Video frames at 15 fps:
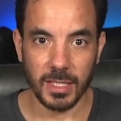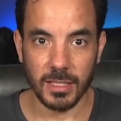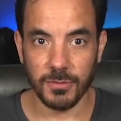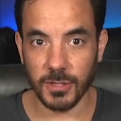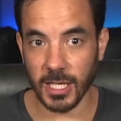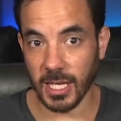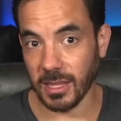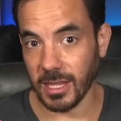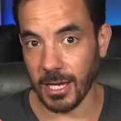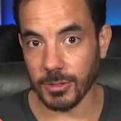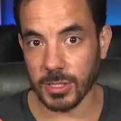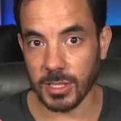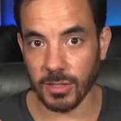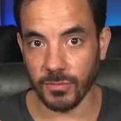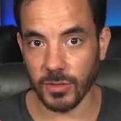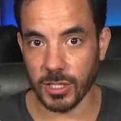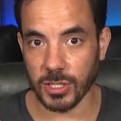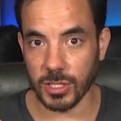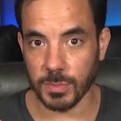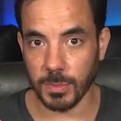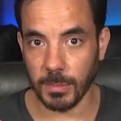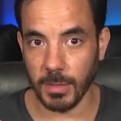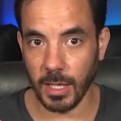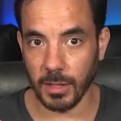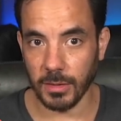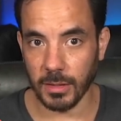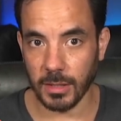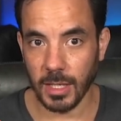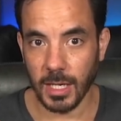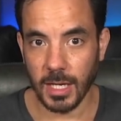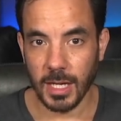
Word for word: If you get one thousand conversions per month